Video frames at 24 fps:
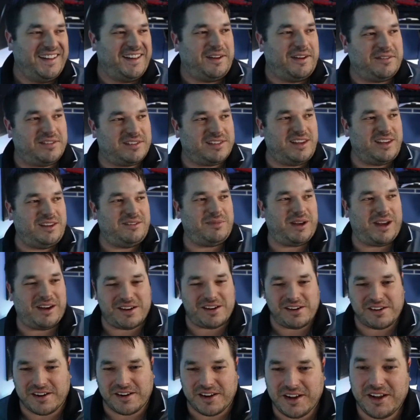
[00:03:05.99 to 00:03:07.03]
I've seen
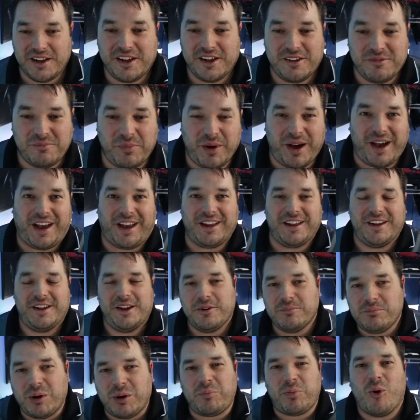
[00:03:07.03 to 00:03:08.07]
better. But
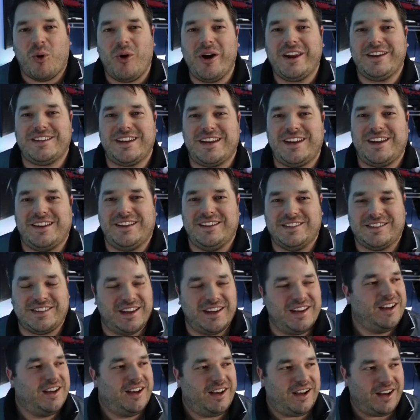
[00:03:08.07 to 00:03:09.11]
my point is,
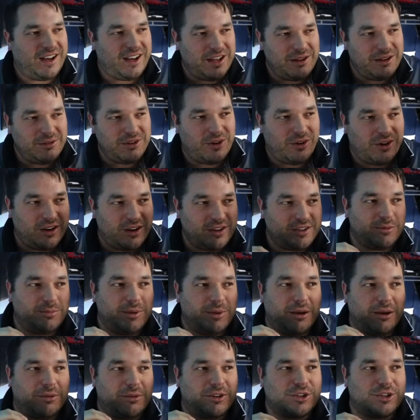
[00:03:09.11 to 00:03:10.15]
I'm going to
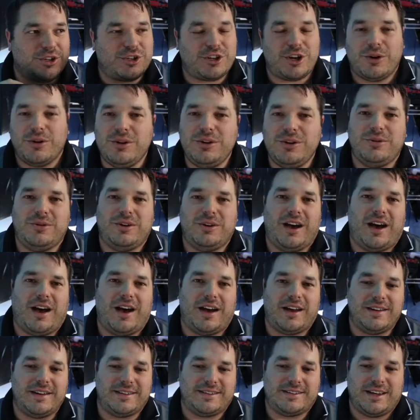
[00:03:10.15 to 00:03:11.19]
be able to show you
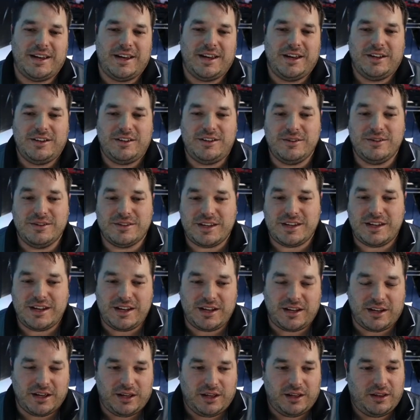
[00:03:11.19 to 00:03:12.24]
guys
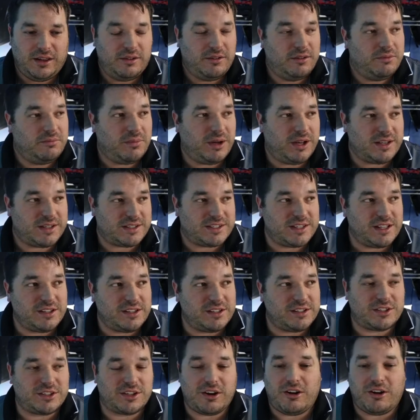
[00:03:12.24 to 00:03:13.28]
using my
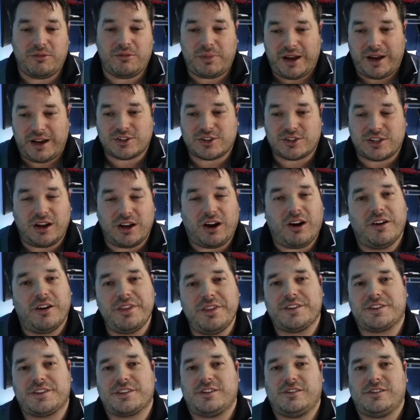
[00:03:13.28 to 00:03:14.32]
oscilloscope actually on
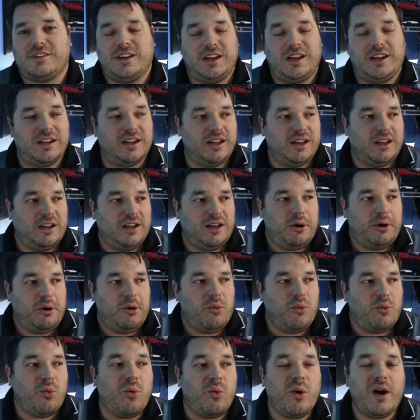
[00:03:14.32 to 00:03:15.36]
the screen
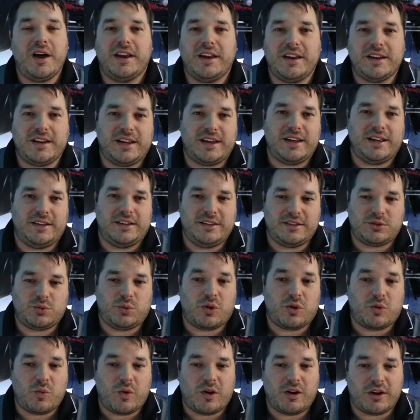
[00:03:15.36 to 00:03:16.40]
what it is
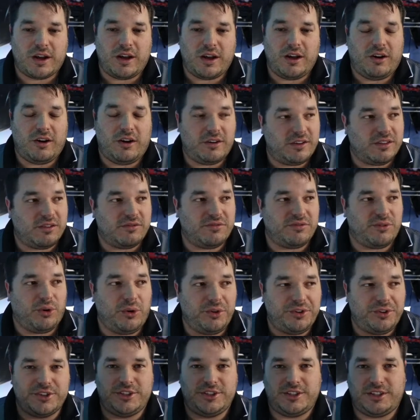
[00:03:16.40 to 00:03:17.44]
we're working on and the
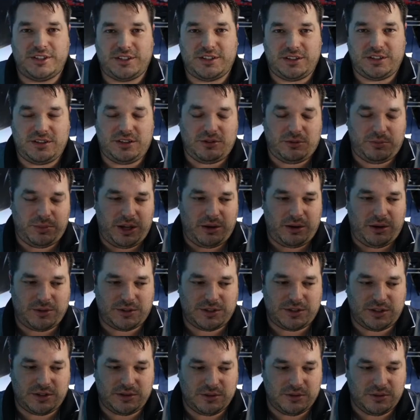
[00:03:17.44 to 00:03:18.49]
voltages and you'll be able
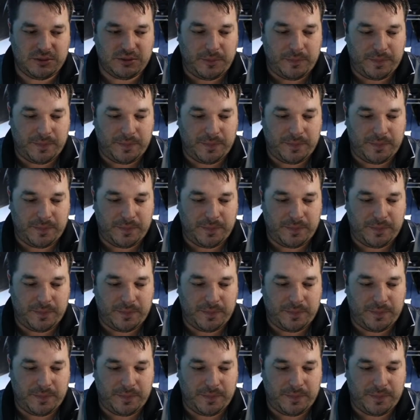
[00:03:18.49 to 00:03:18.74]
to